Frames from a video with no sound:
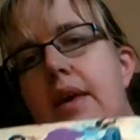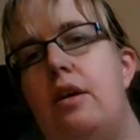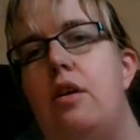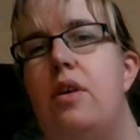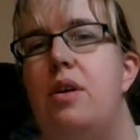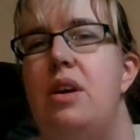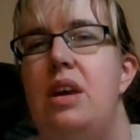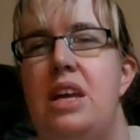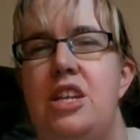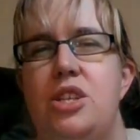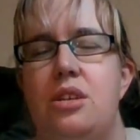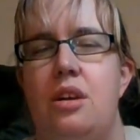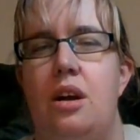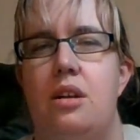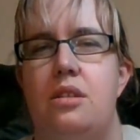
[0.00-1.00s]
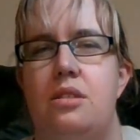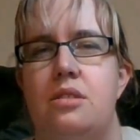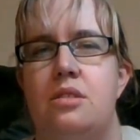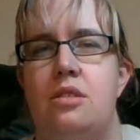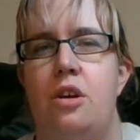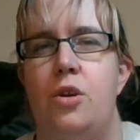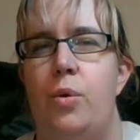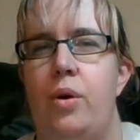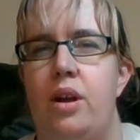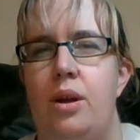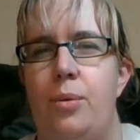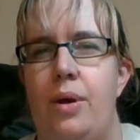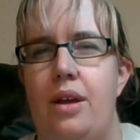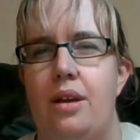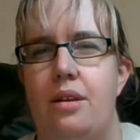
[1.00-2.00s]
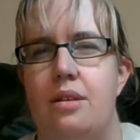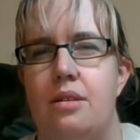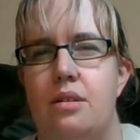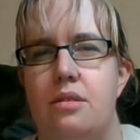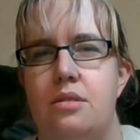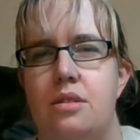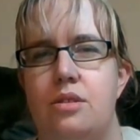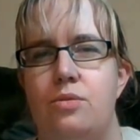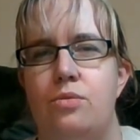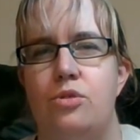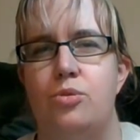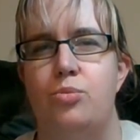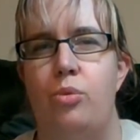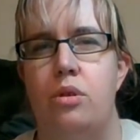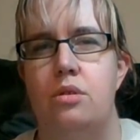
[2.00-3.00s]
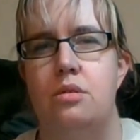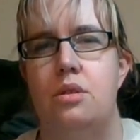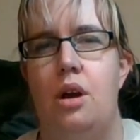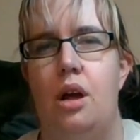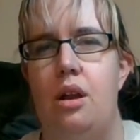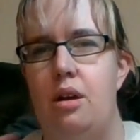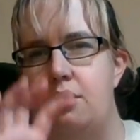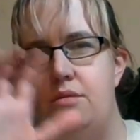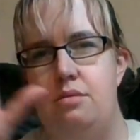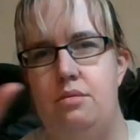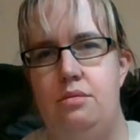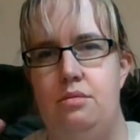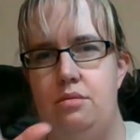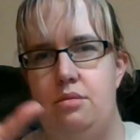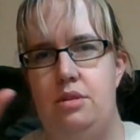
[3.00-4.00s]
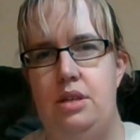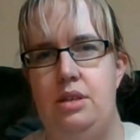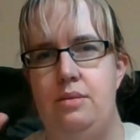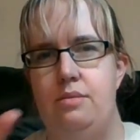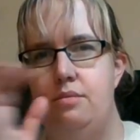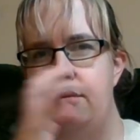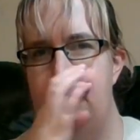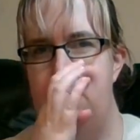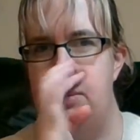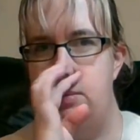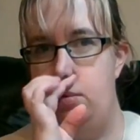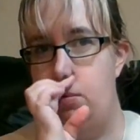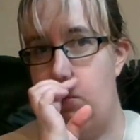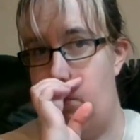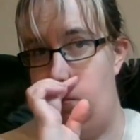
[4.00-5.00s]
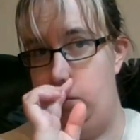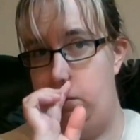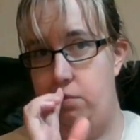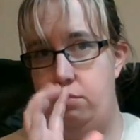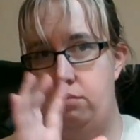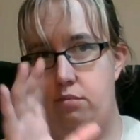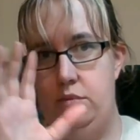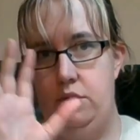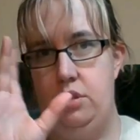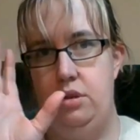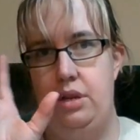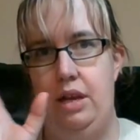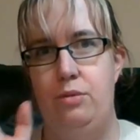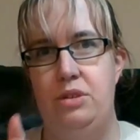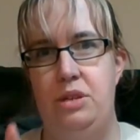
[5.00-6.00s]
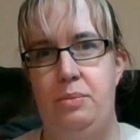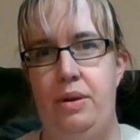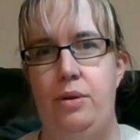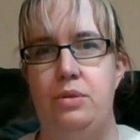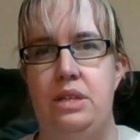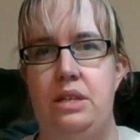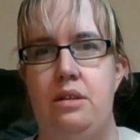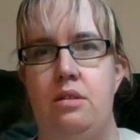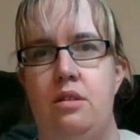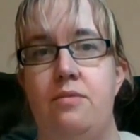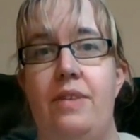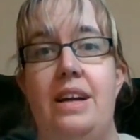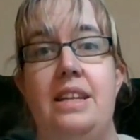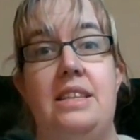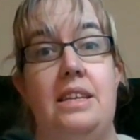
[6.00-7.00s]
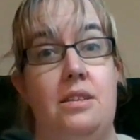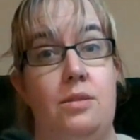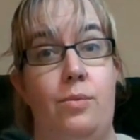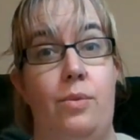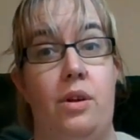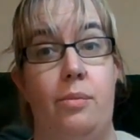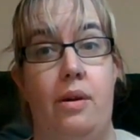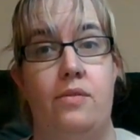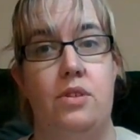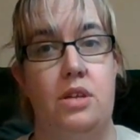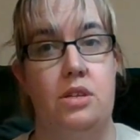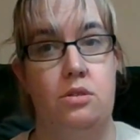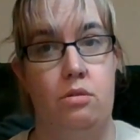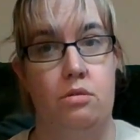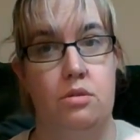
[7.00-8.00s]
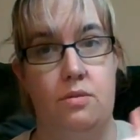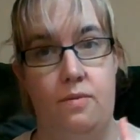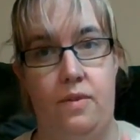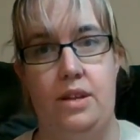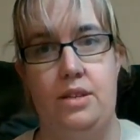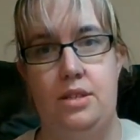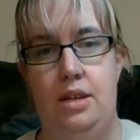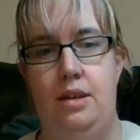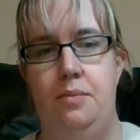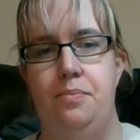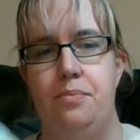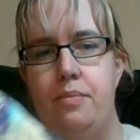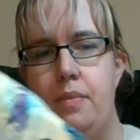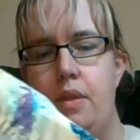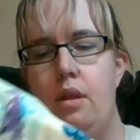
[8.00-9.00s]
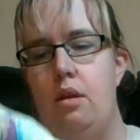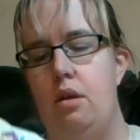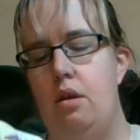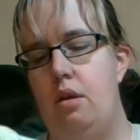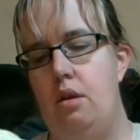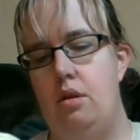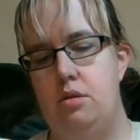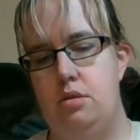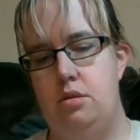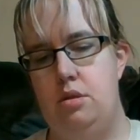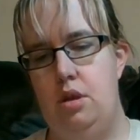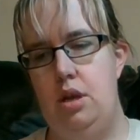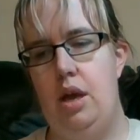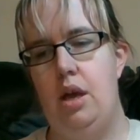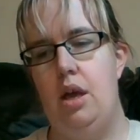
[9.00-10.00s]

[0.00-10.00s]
Although each colour does go quite quick because it's all just one colour. Like, it's not all higgledy-piggledy. Confetti is the word I'm after. It's not confetti. So yeah,